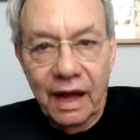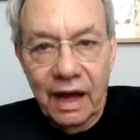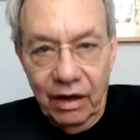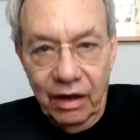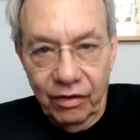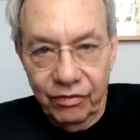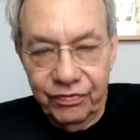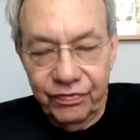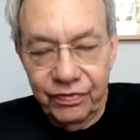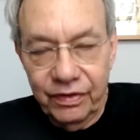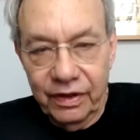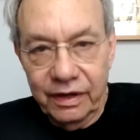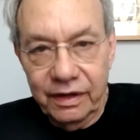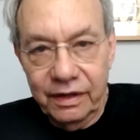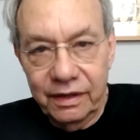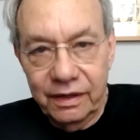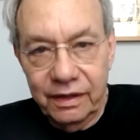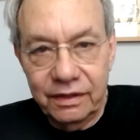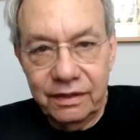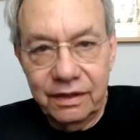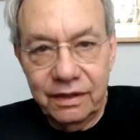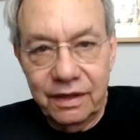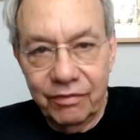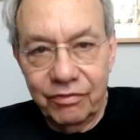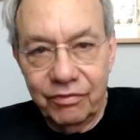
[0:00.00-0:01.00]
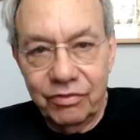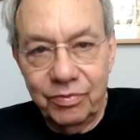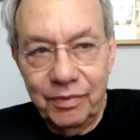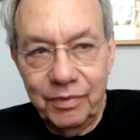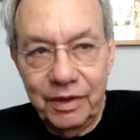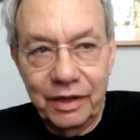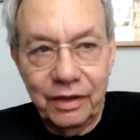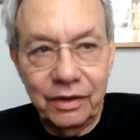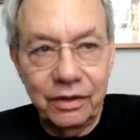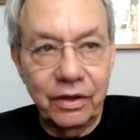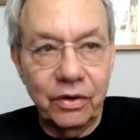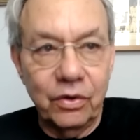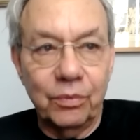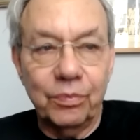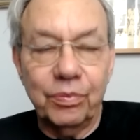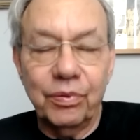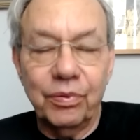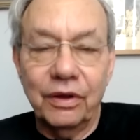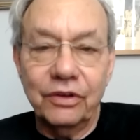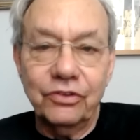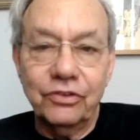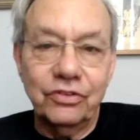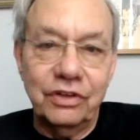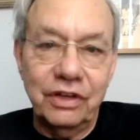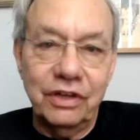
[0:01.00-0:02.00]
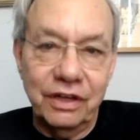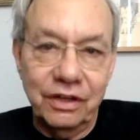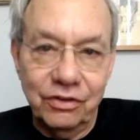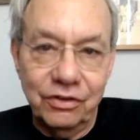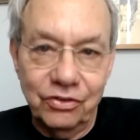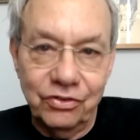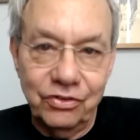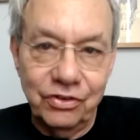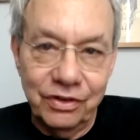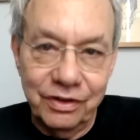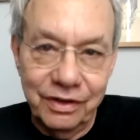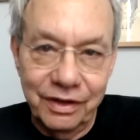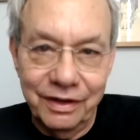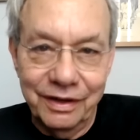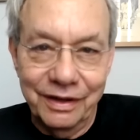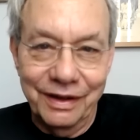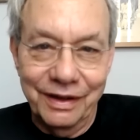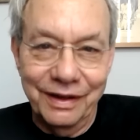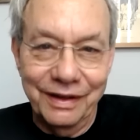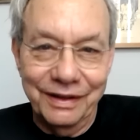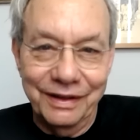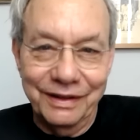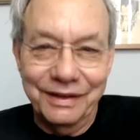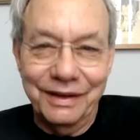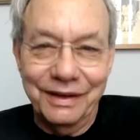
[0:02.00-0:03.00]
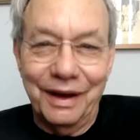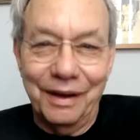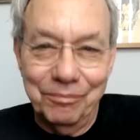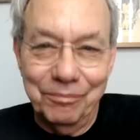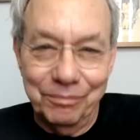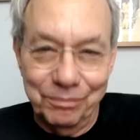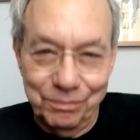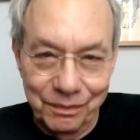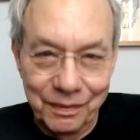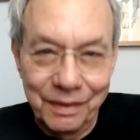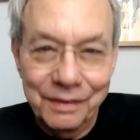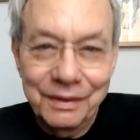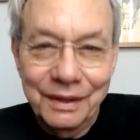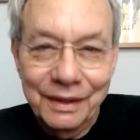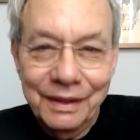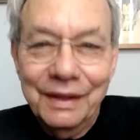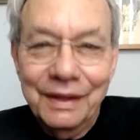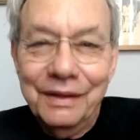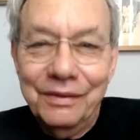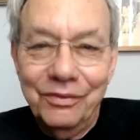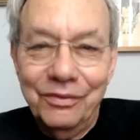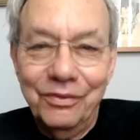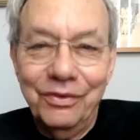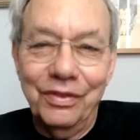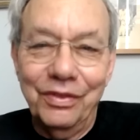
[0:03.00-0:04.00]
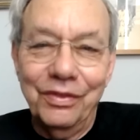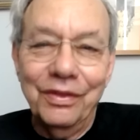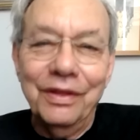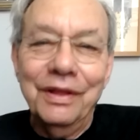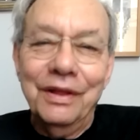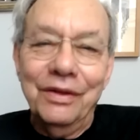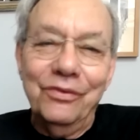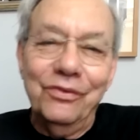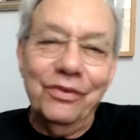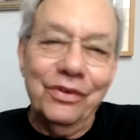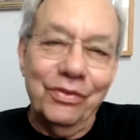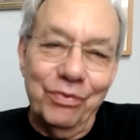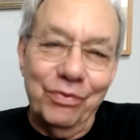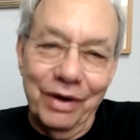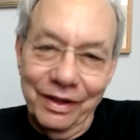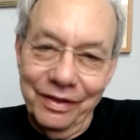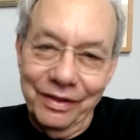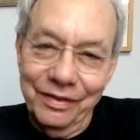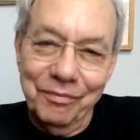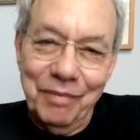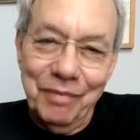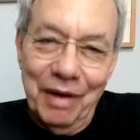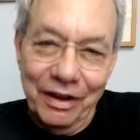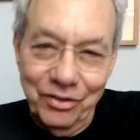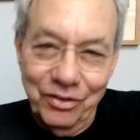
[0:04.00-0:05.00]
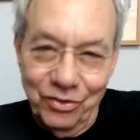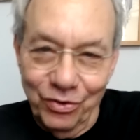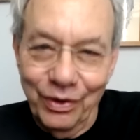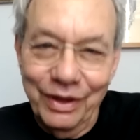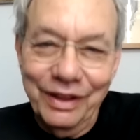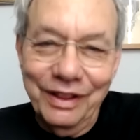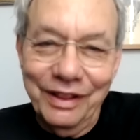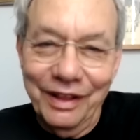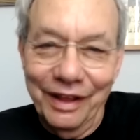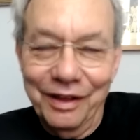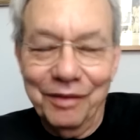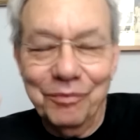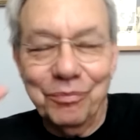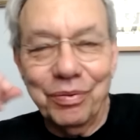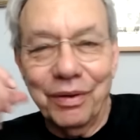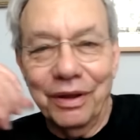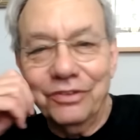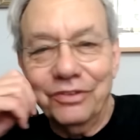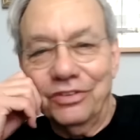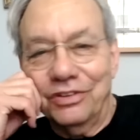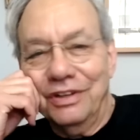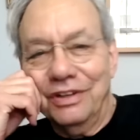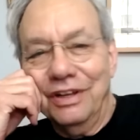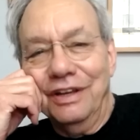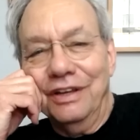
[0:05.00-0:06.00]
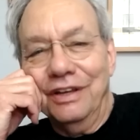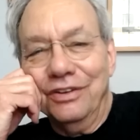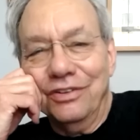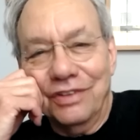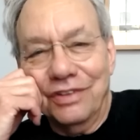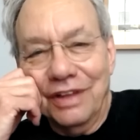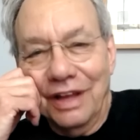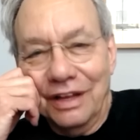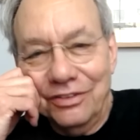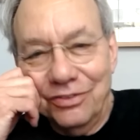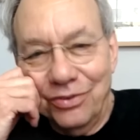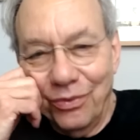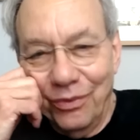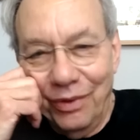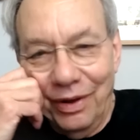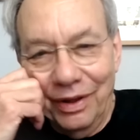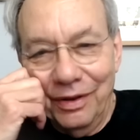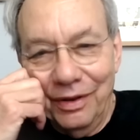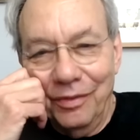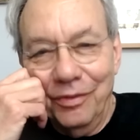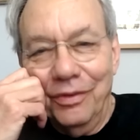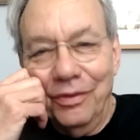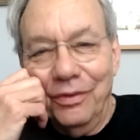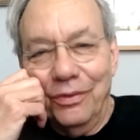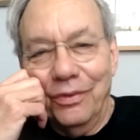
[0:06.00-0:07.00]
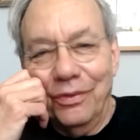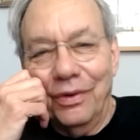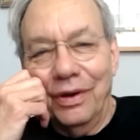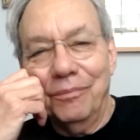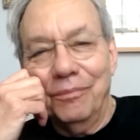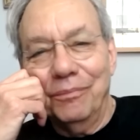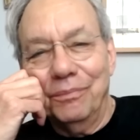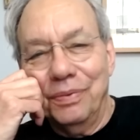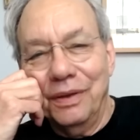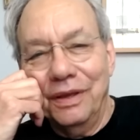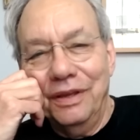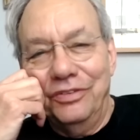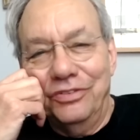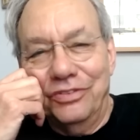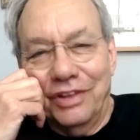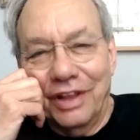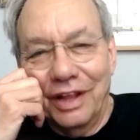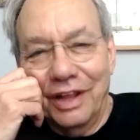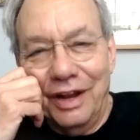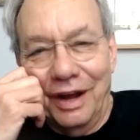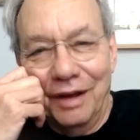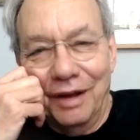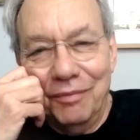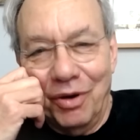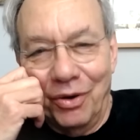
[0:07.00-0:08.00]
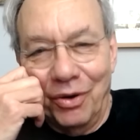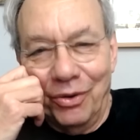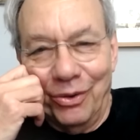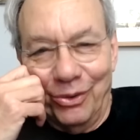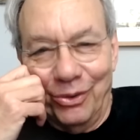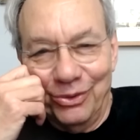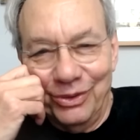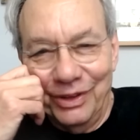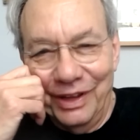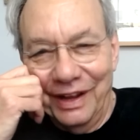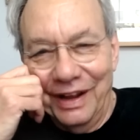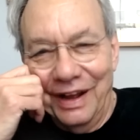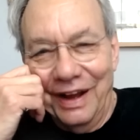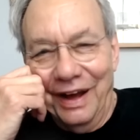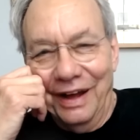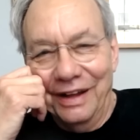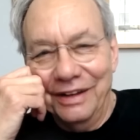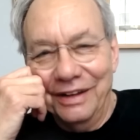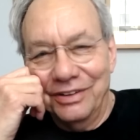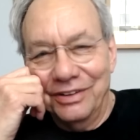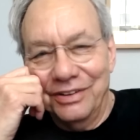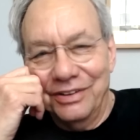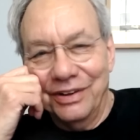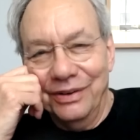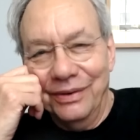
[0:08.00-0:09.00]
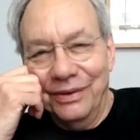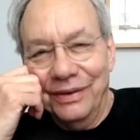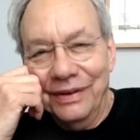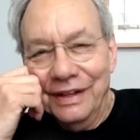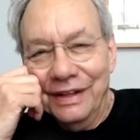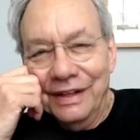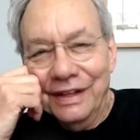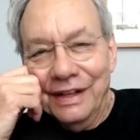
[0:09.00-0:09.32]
outfit, and it gives me a little prestige. And I'm, with what my dwindling prestige, that's one piece that I'm holding on to.